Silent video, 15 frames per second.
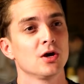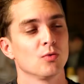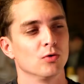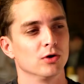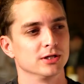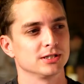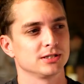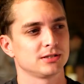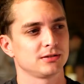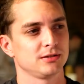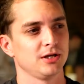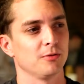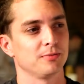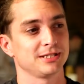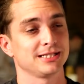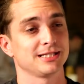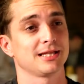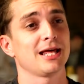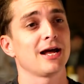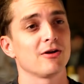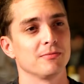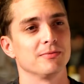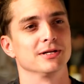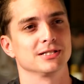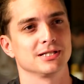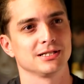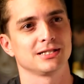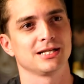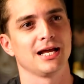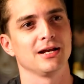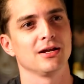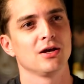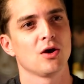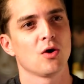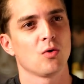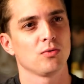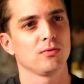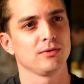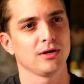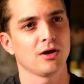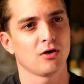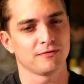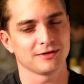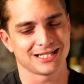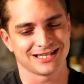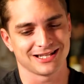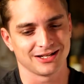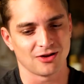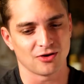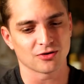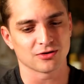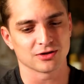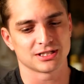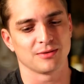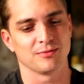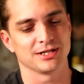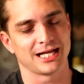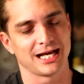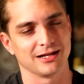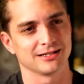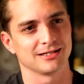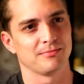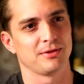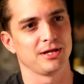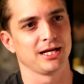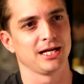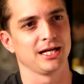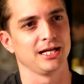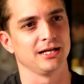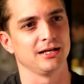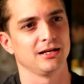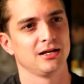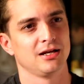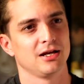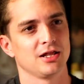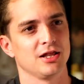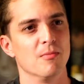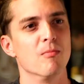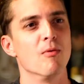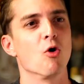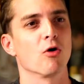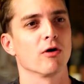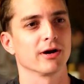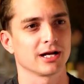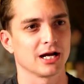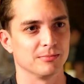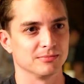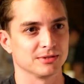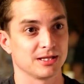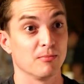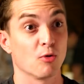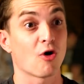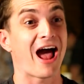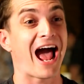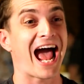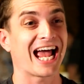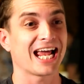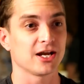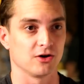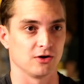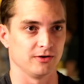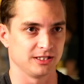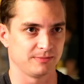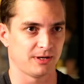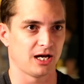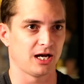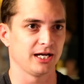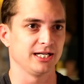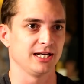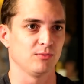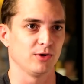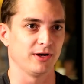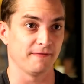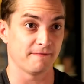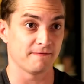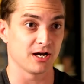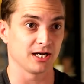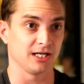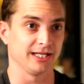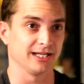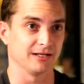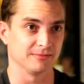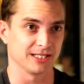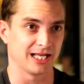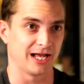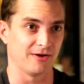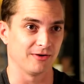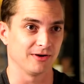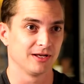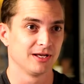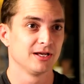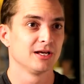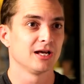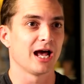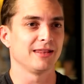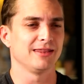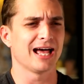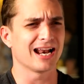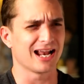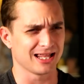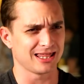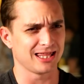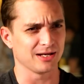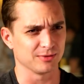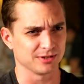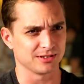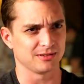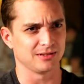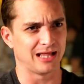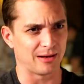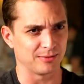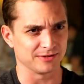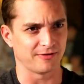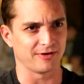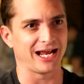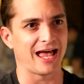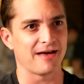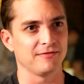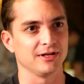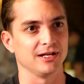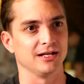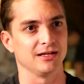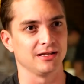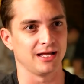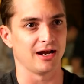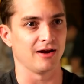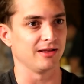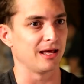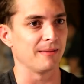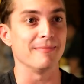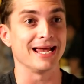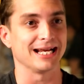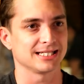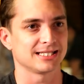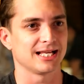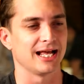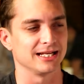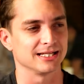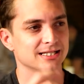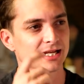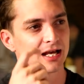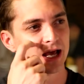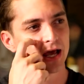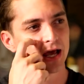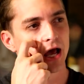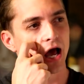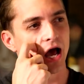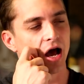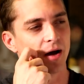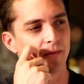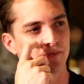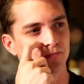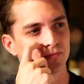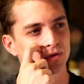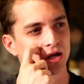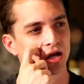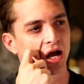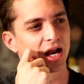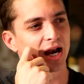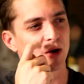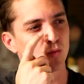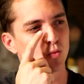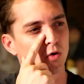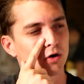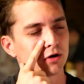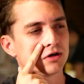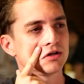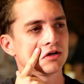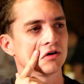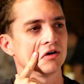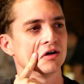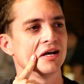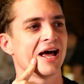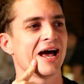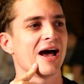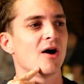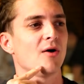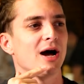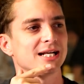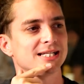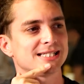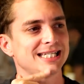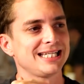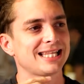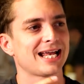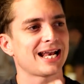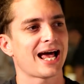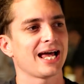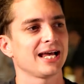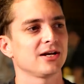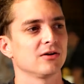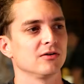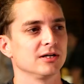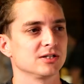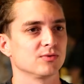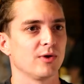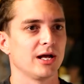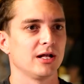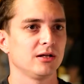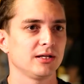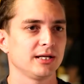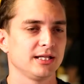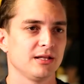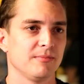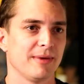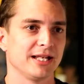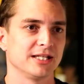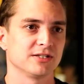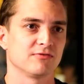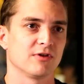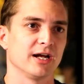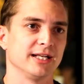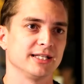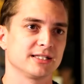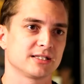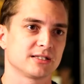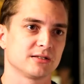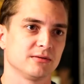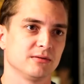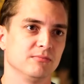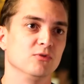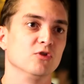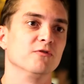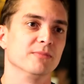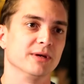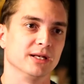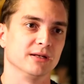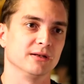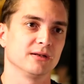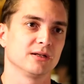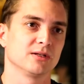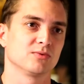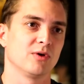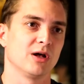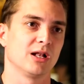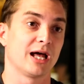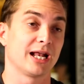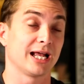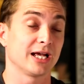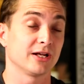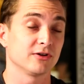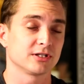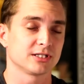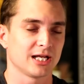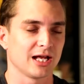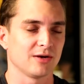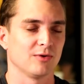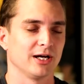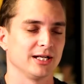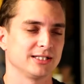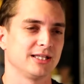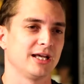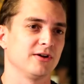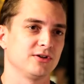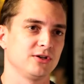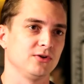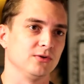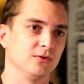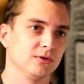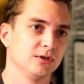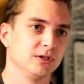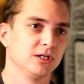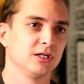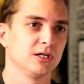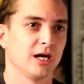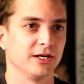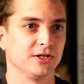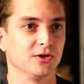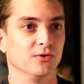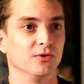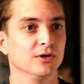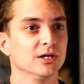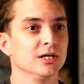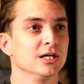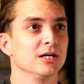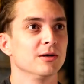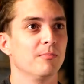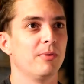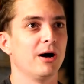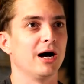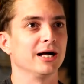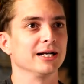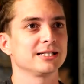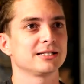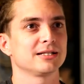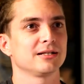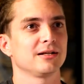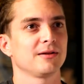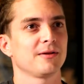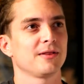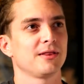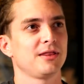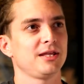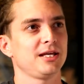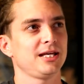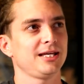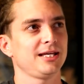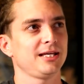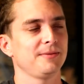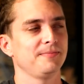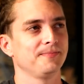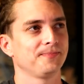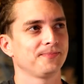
was, you know, because he's a therapist, he said, obviously the longer someone's held something in, the more it comes, the more anger is behind it when it finally comes out. And that I think was, that was very evident there and that makes sense. Um, and I wonder now, I see that anger as well in the men's rights movement as well. And I understand why it's there too. I do. But the,